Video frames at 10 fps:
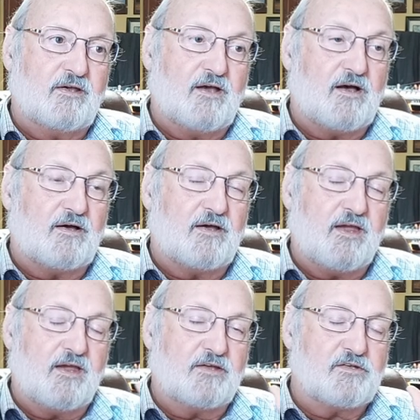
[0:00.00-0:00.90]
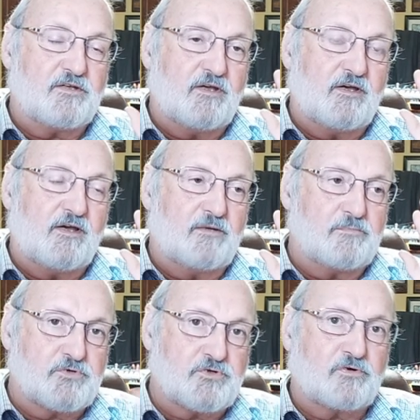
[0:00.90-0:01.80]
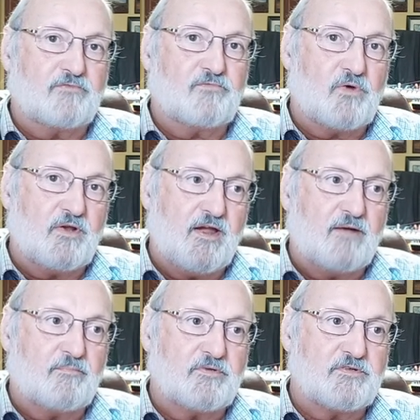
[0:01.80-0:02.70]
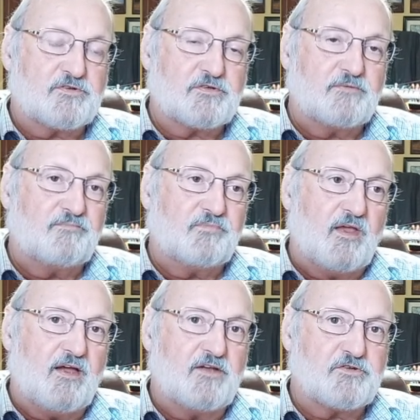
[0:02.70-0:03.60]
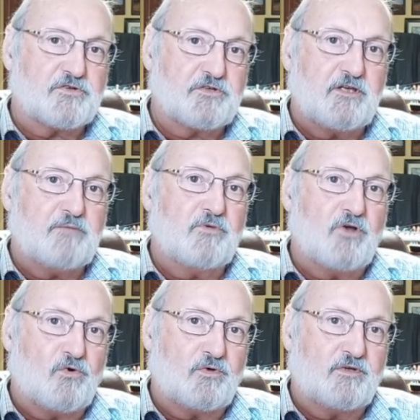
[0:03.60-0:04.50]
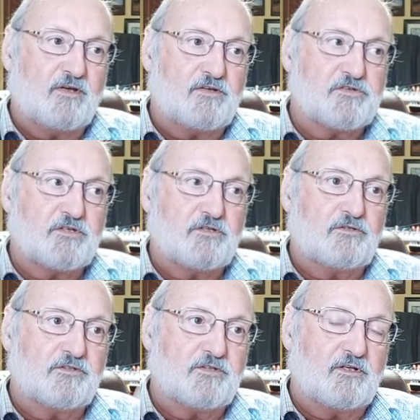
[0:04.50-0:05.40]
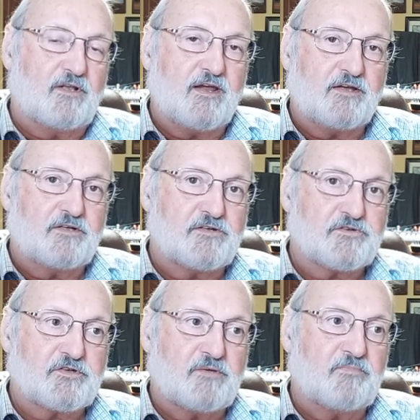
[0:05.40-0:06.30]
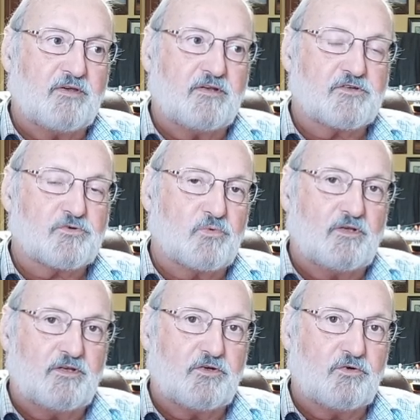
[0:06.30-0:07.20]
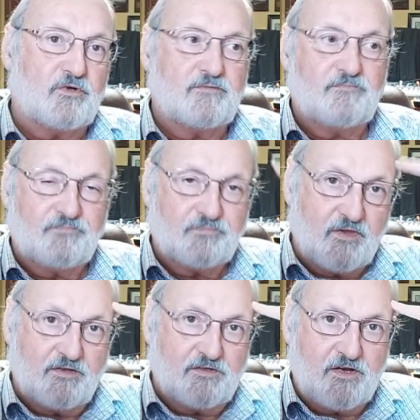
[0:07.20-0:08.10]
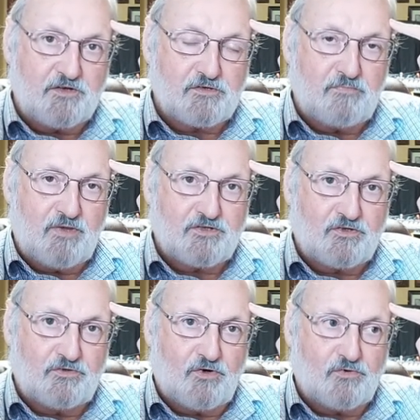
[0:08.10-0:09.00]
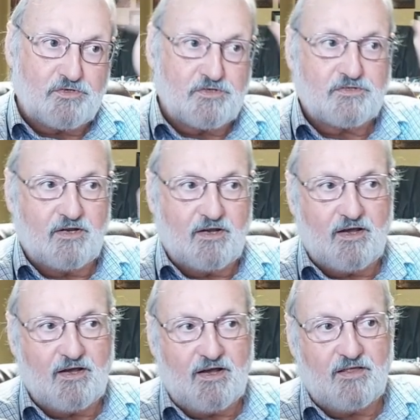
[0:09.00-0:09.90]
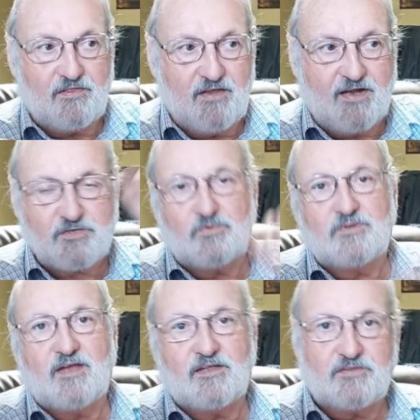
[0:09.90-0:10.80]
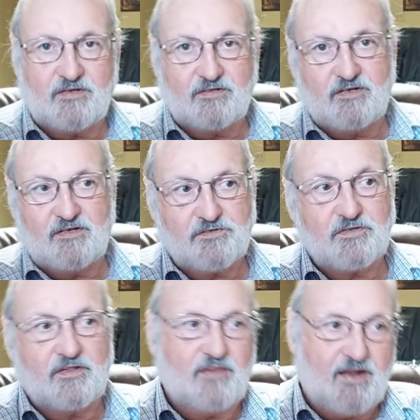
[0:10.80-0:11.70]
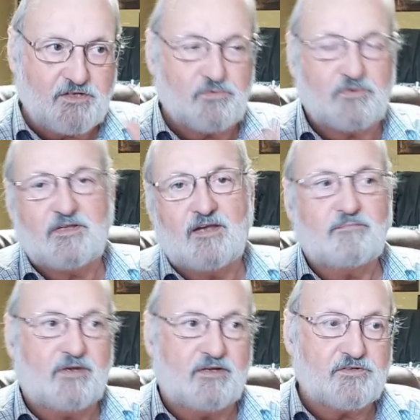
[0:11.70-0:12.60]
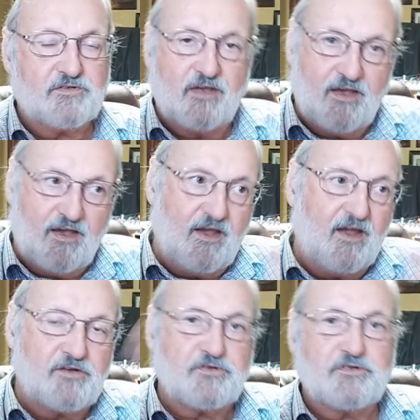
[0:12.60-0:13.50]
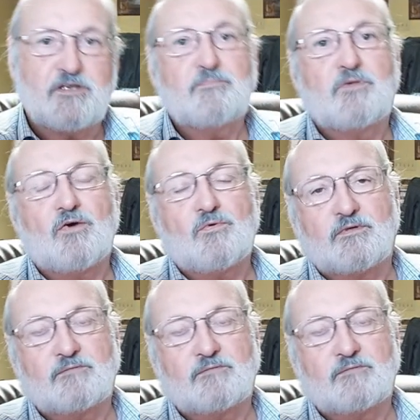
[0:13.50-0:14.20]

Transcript: and observe what happens, and just keep going until you land on something that's really good. Take some mental notes and say, aha, that's what that thing does, and that's what that means, and just keep going.